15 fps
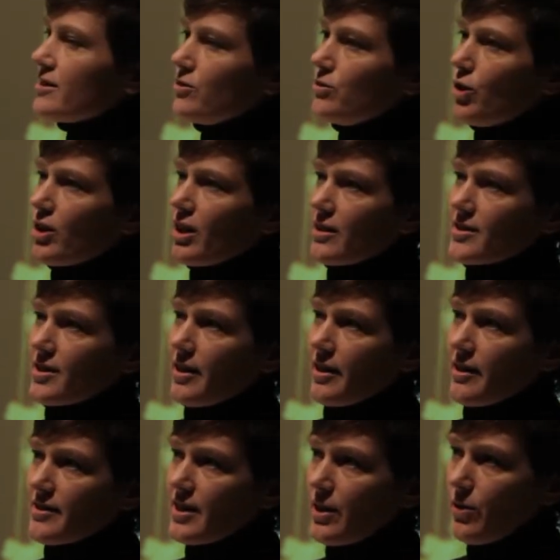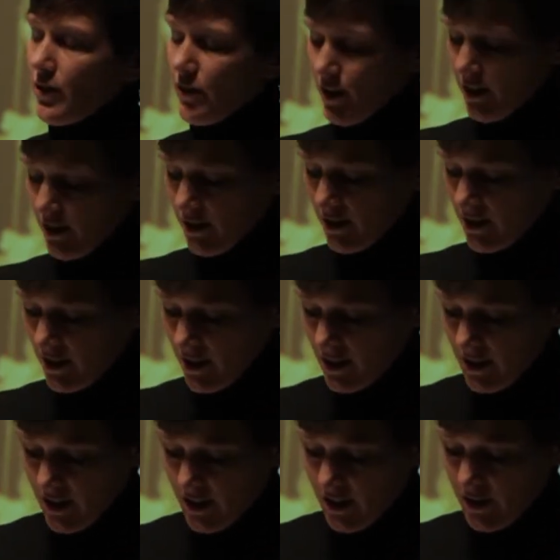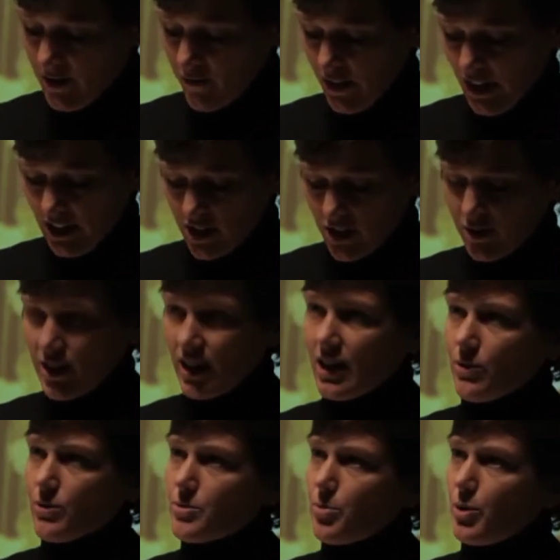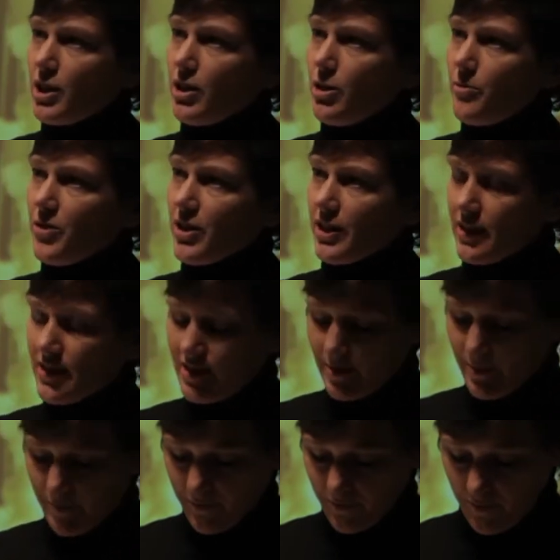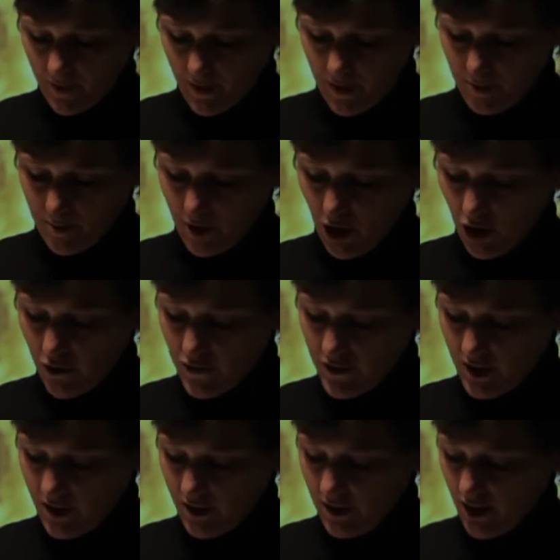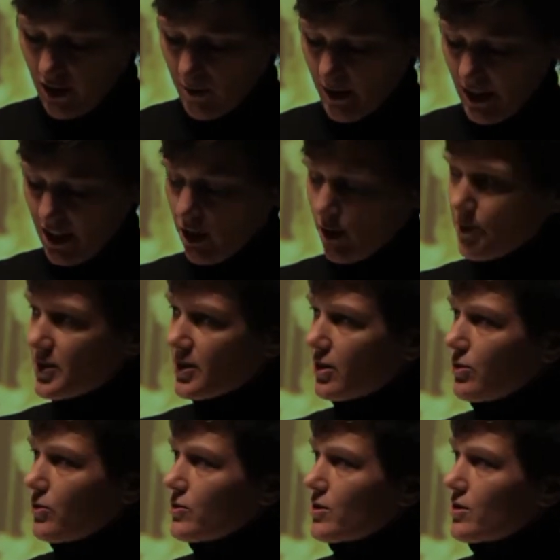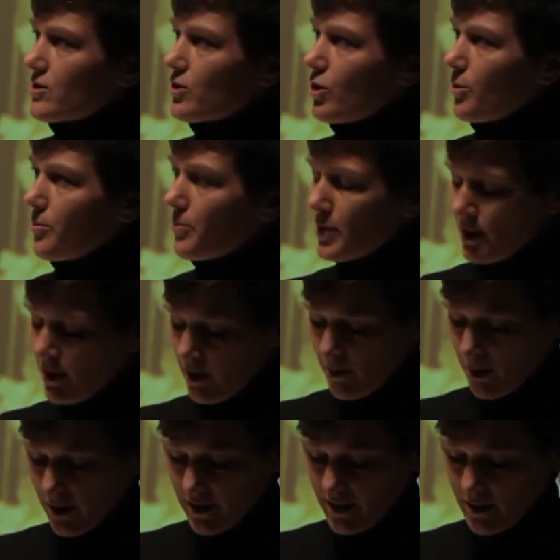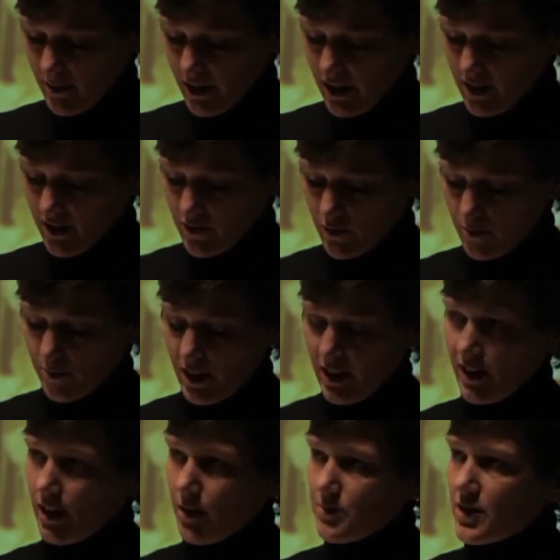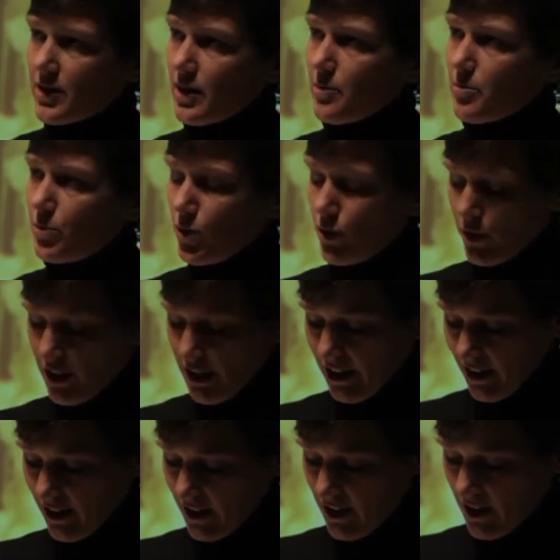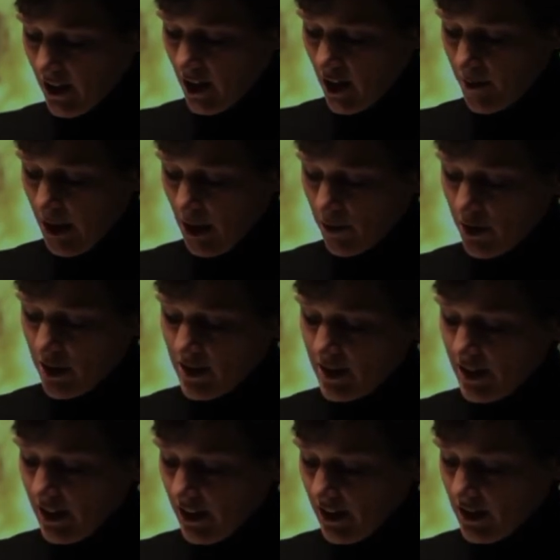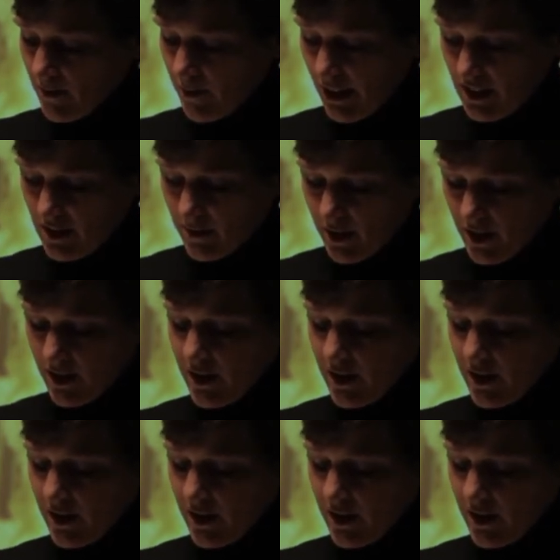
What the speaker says: rocket science, however. In fact, you'd think it was pretty obvious. But often there are many obstacles that stop policymakers from being able to think broadly about what is needed to maximise the